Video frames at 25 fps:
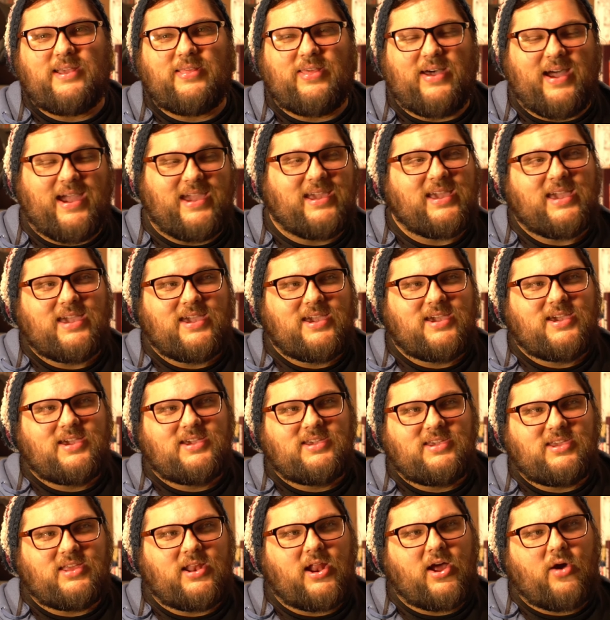like,
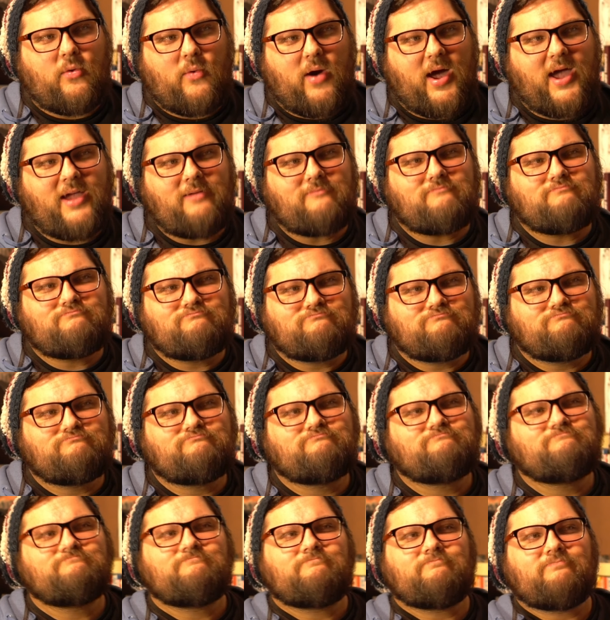you know what?
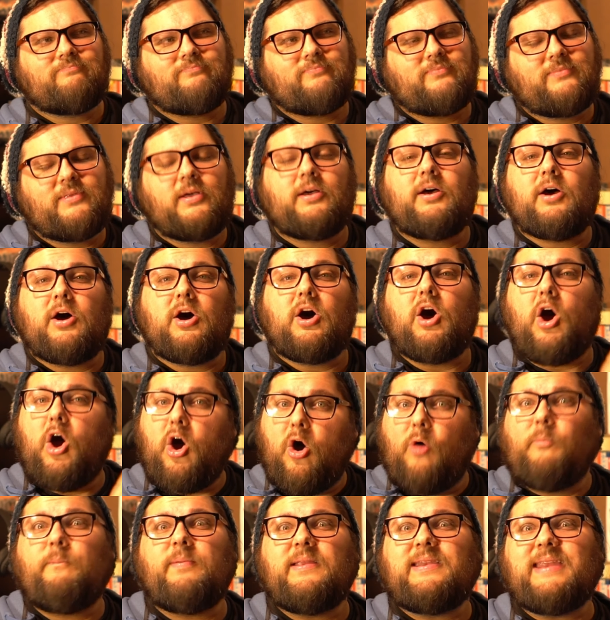
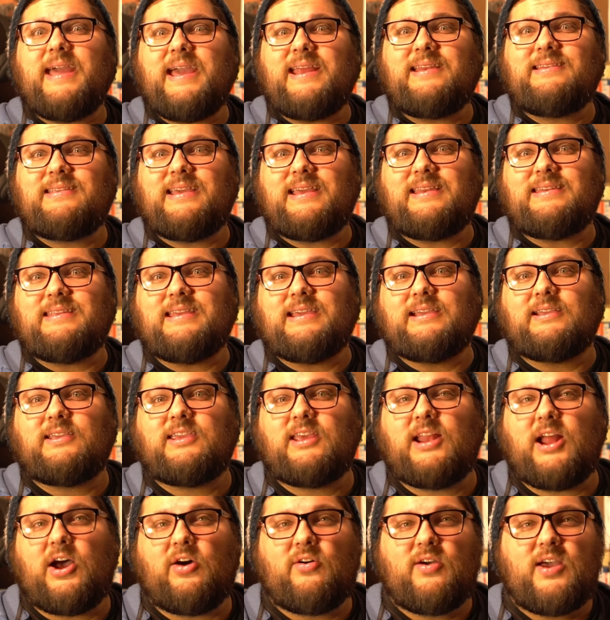Open-end ending,
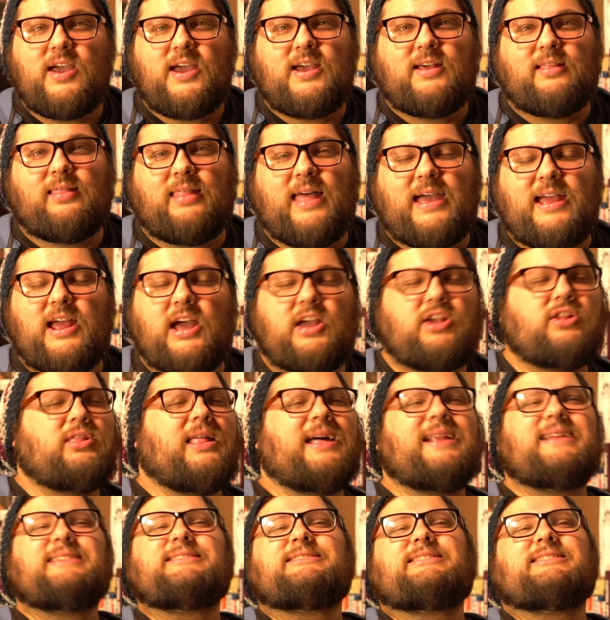
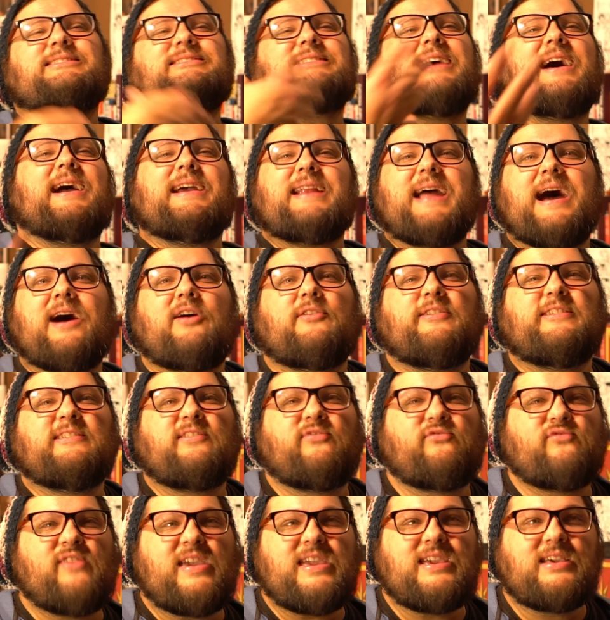let us decide how his
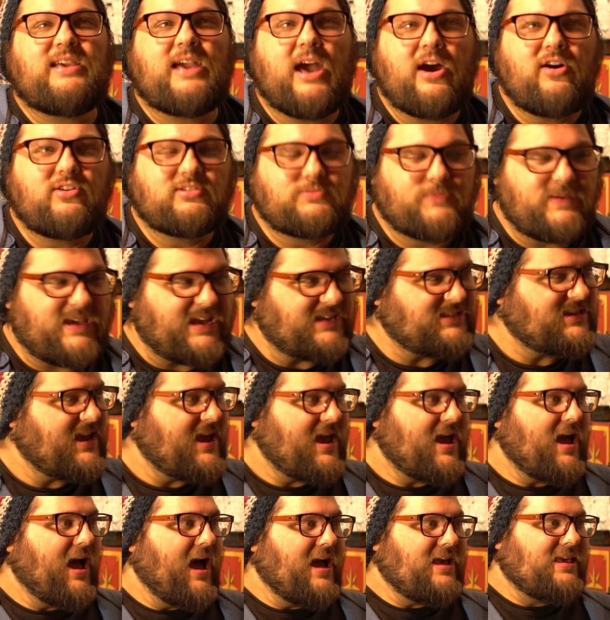fate goes, because
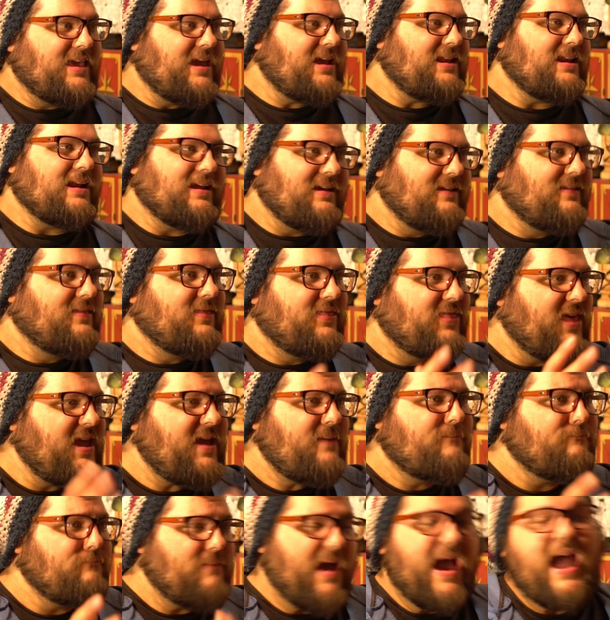again, they
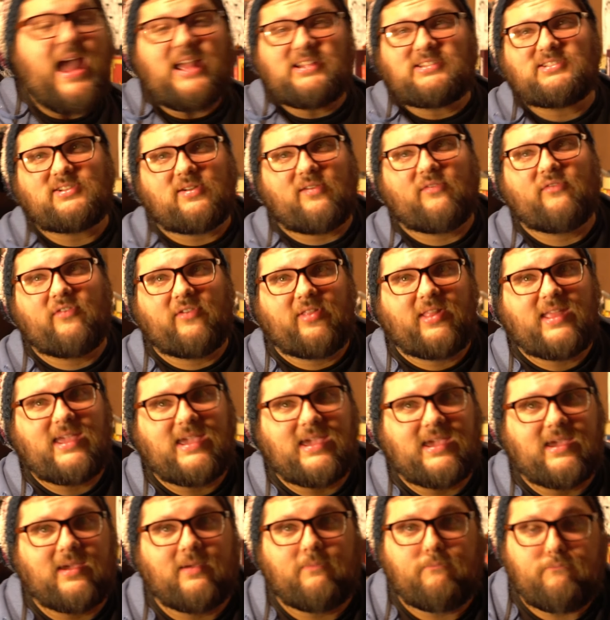
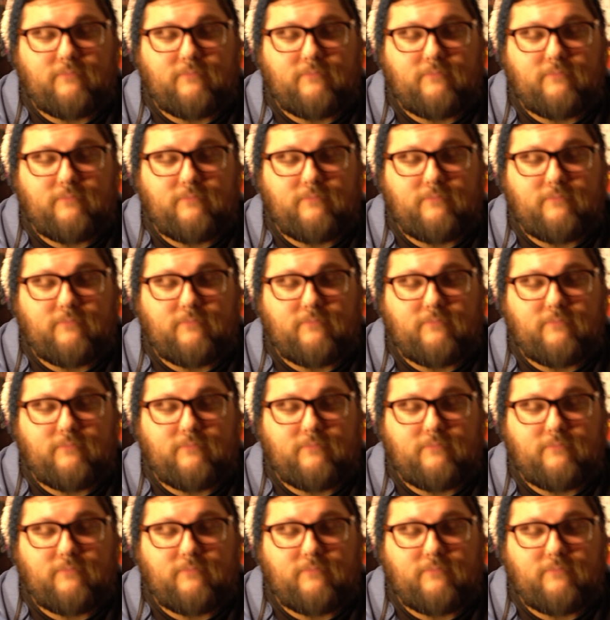masterfully,